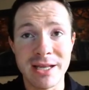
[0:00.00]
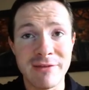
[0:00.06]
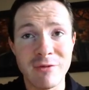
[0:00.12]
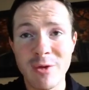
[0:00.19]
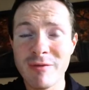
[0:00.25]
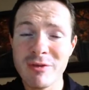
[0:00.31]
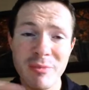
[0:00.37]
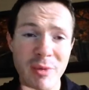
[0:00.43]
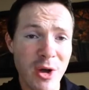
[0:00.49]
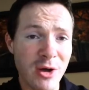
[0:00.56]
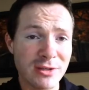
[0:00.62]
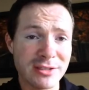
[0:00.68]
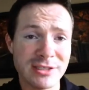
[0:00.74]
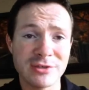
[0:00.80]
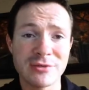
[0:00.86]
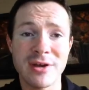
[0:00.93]
And if you have to
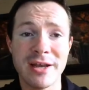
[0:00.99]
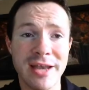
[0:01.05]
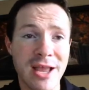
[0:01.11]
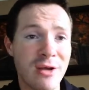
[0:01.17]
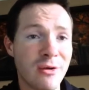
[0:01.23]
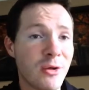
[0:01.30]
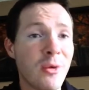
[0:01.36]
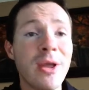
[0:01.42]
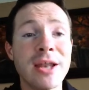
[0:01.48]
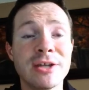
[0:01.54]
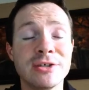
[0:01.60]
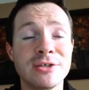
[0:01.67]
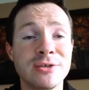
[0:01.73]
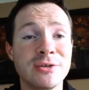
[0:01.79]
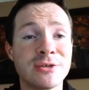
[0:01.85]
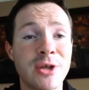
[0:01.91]
pause this right now, go ahead
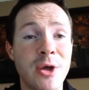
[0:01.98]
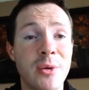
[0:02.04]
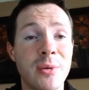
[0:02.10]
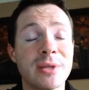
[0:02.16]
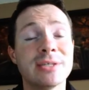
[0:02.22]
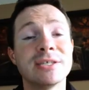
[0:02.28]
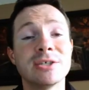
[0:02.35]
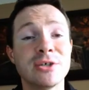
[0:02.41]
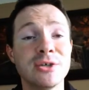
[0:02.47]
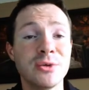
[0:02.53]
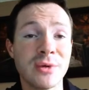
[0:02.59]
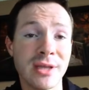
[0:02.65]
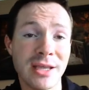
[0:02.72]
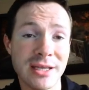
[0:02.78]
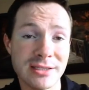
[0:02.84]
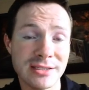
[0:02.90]
and do so until you
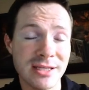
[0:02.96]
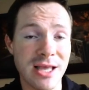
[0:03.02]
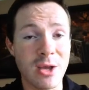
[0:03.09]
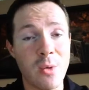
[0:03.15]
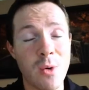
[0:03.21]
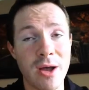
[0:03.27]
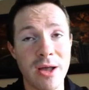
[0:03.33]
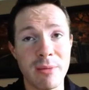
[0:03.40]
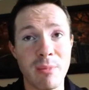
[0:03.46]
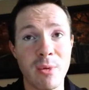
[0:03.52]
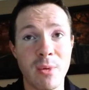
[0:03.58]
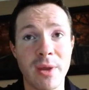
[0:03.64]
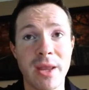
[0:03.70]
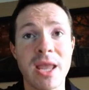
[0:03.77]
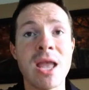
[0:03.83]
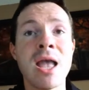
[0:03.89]
can get to that quiet
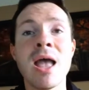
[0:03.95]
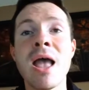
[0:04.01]
point.